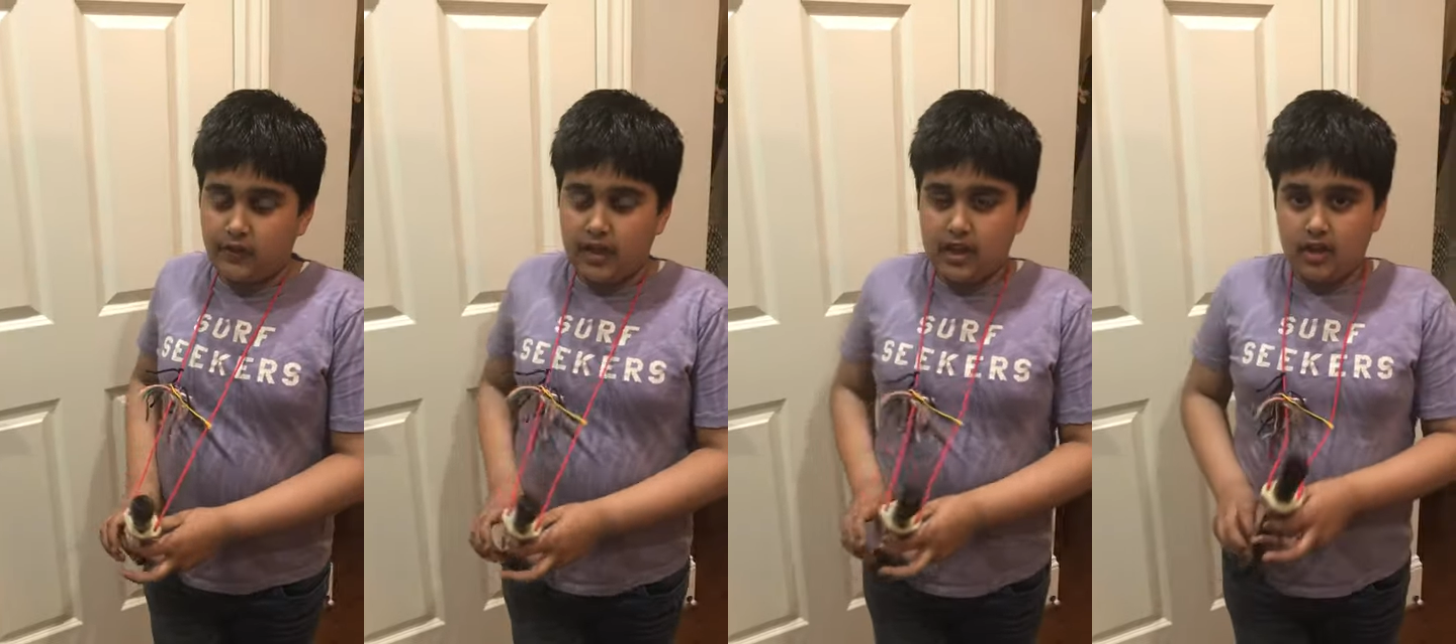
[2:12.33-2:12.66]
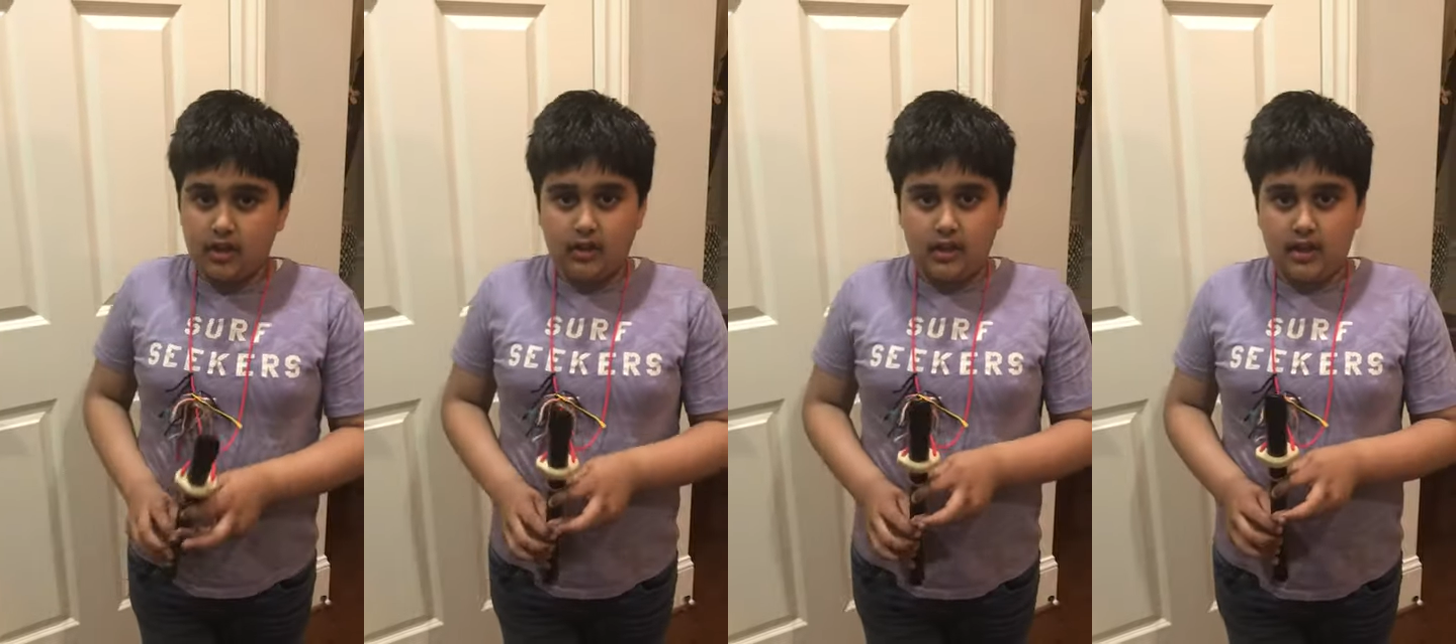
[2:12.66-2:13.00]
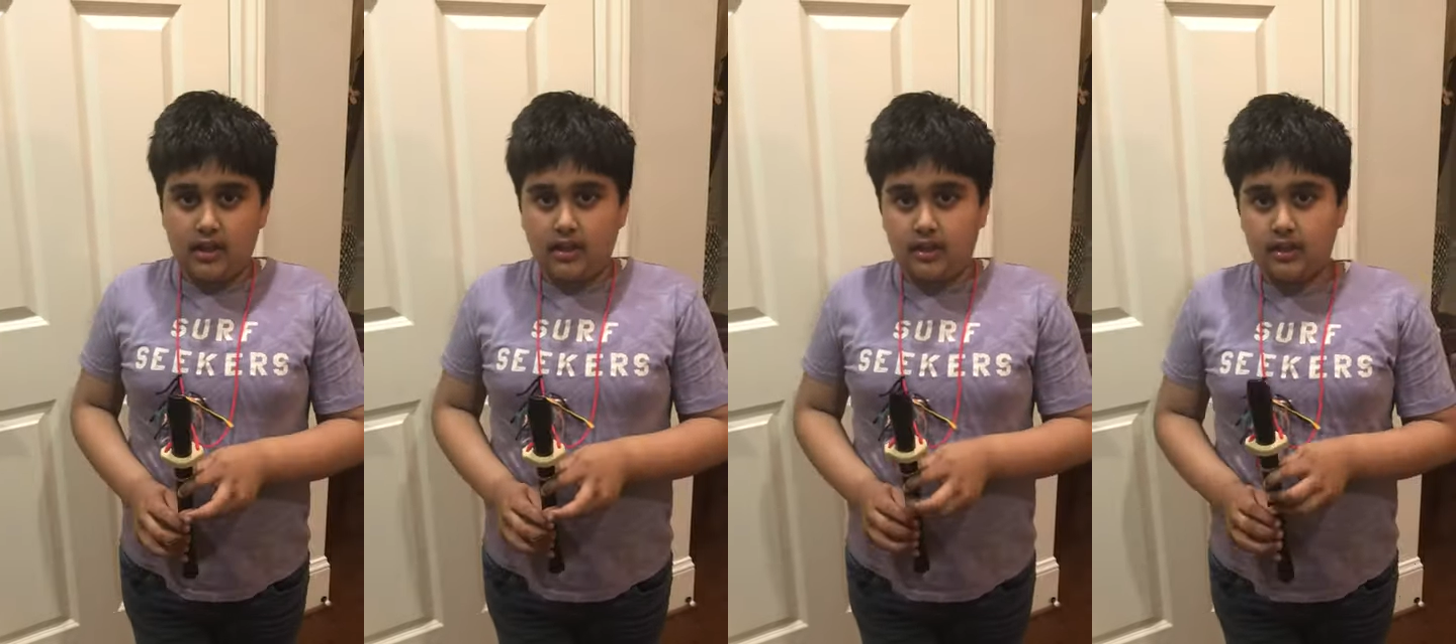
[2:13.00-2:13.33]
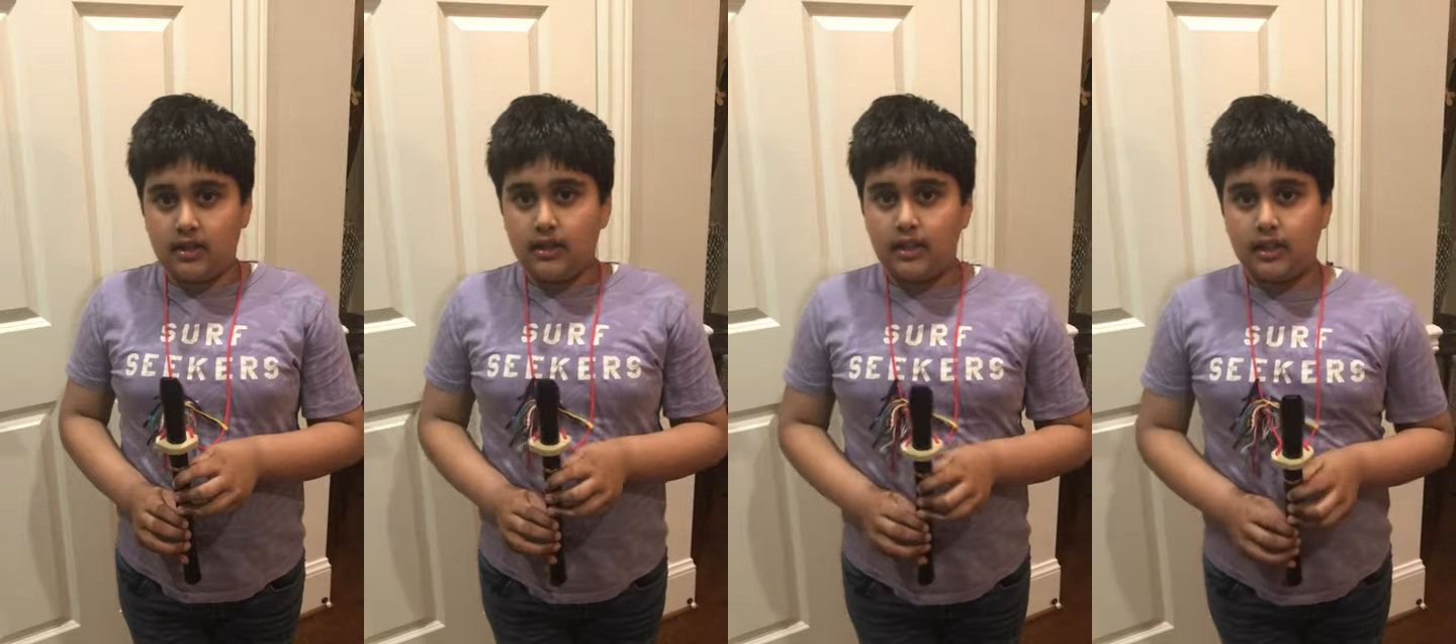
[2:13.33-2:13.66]
video and
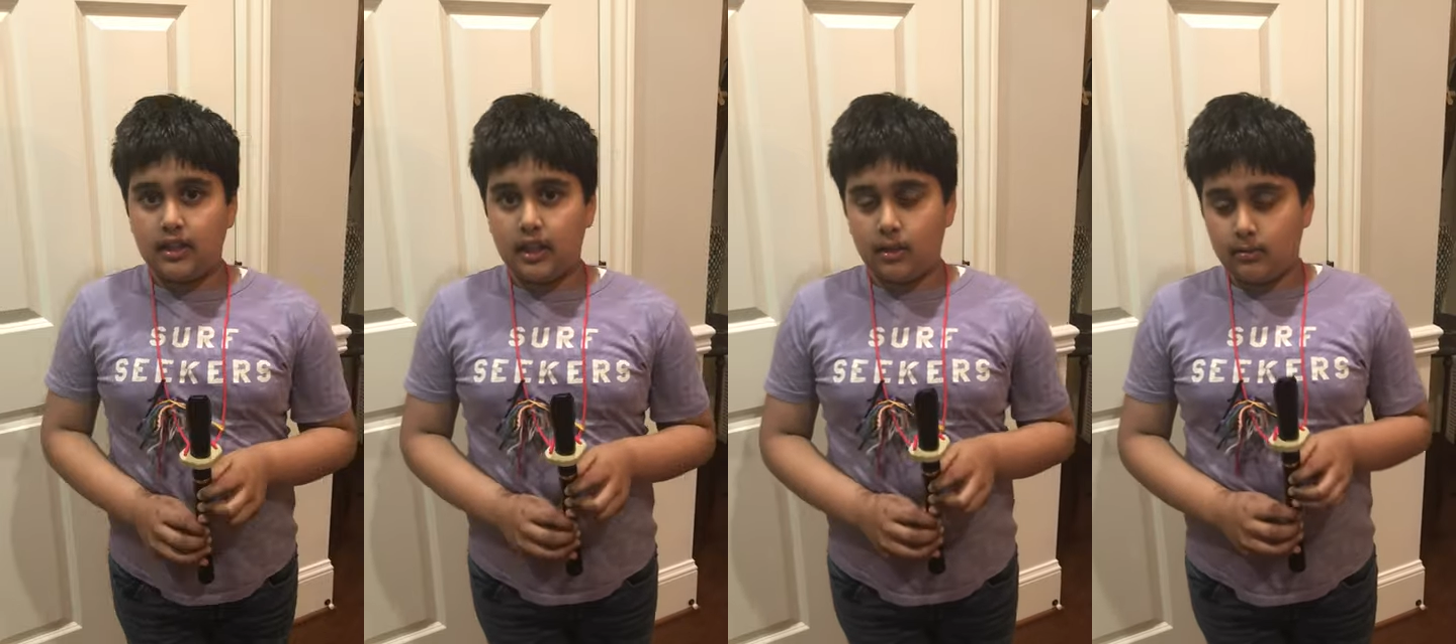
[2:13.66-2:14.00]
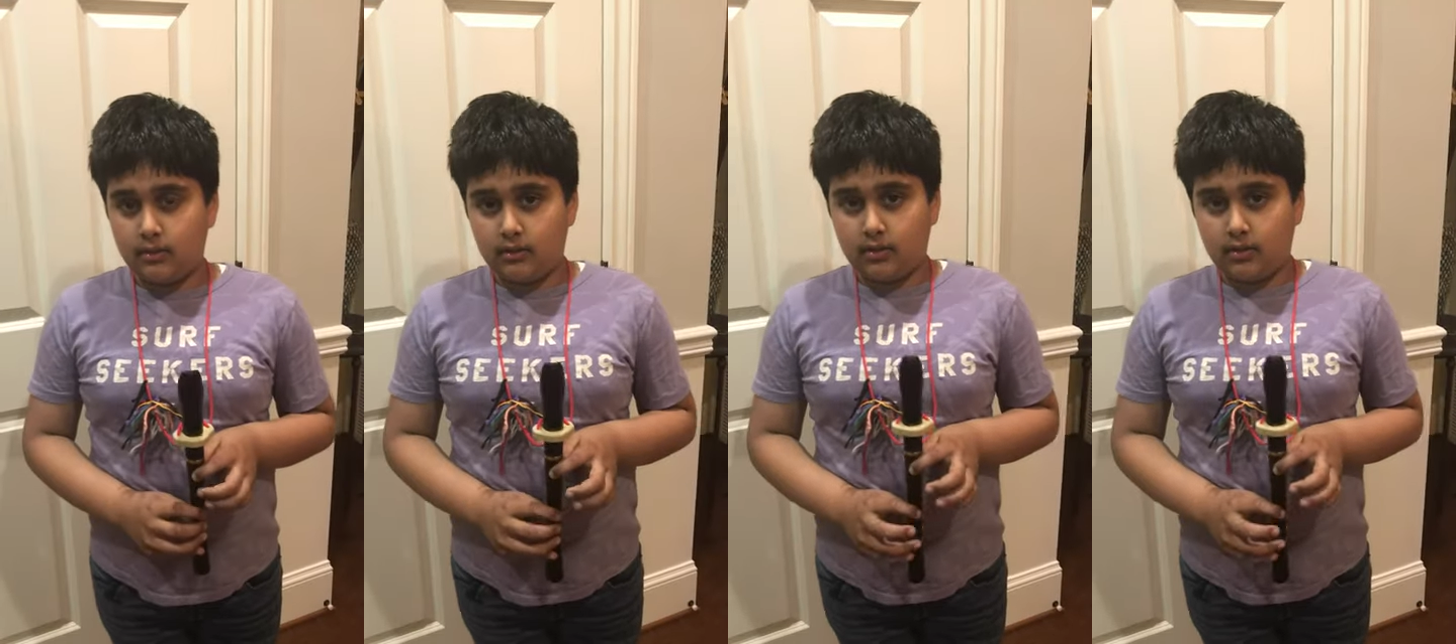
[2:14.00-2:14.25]
I'll,